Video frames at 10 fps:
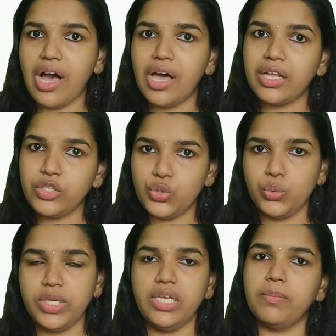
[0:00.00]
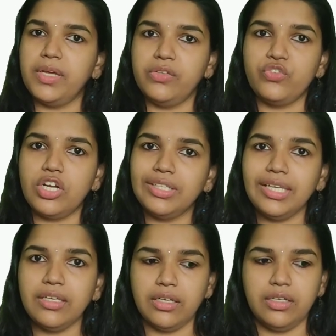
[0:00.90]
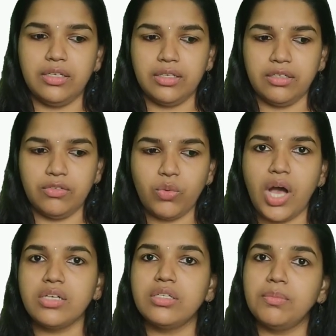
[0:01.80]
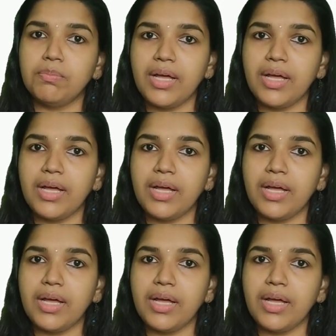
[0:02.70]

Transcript: are doing based on the vak,